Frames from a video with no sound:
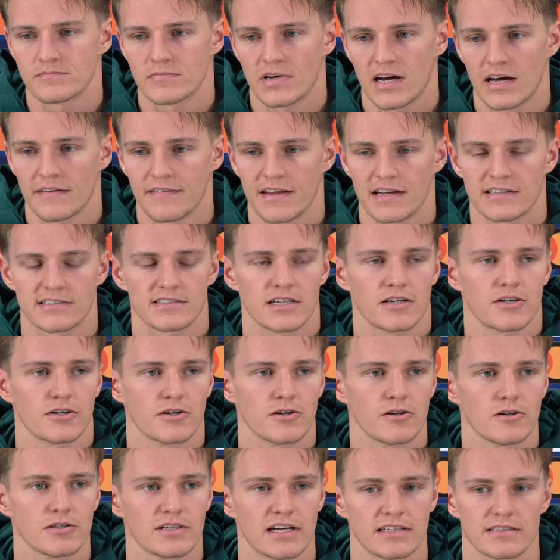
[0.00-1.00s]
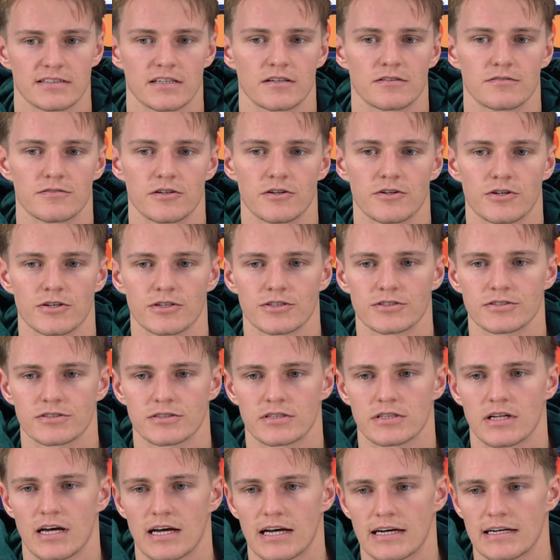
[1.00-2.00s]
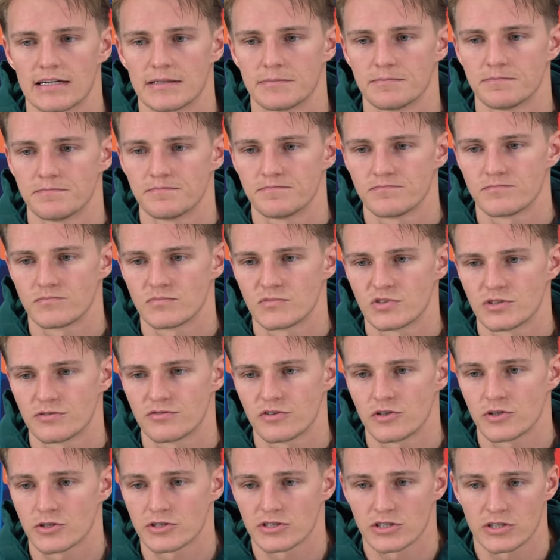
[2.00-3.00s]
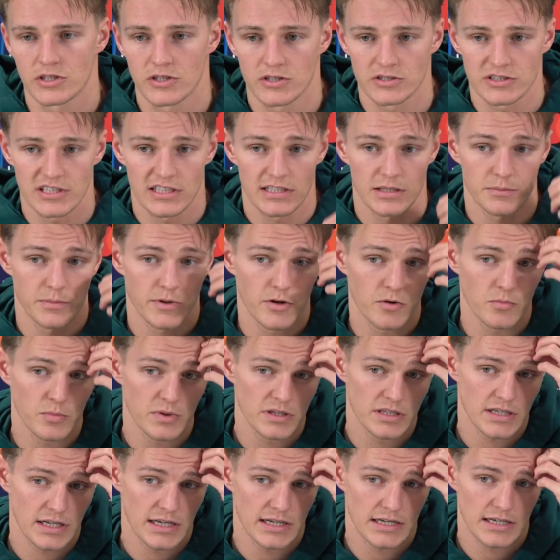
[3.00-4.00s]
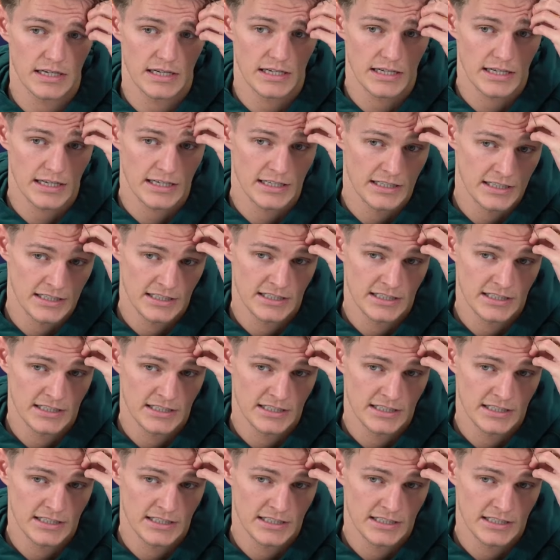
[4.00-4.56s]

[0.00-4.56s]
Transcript: and that's our goal, that's our focus, um, to focus on us at the moment, and uh,